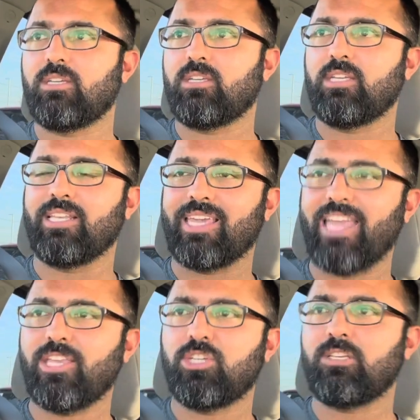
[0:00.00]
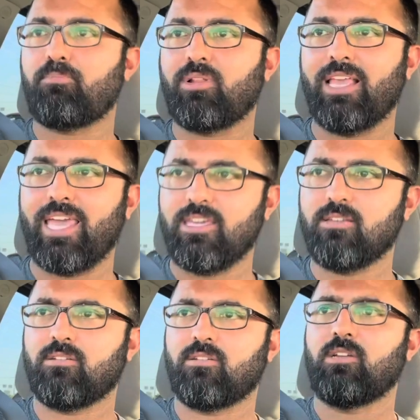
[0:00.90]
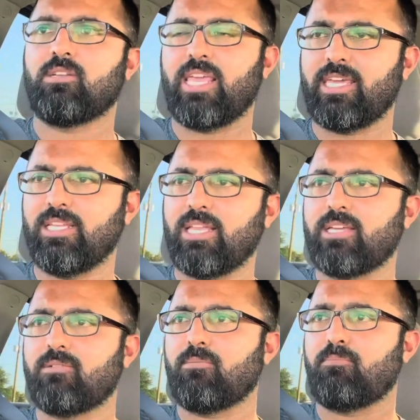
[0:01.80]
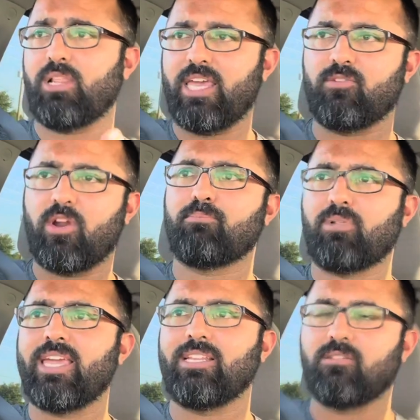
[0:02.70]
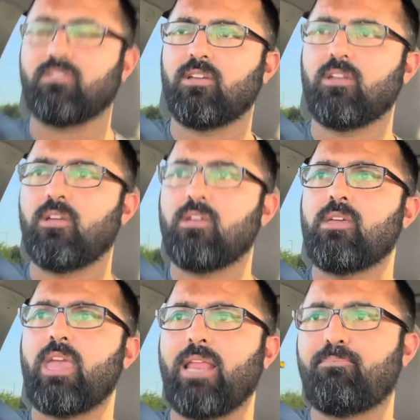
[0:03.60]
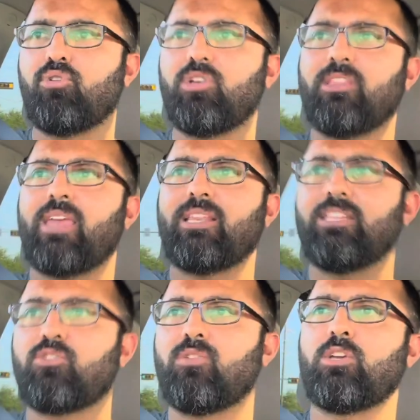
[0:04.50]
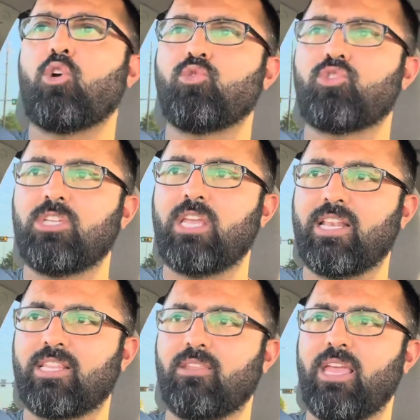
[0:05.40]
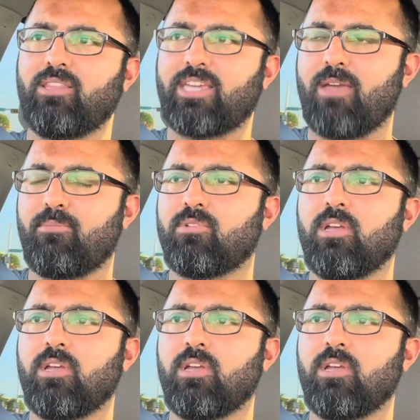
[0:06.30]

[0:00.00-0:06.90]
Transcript: engaging play, taking like play, right, playing, and putting that into the coaching and the camp.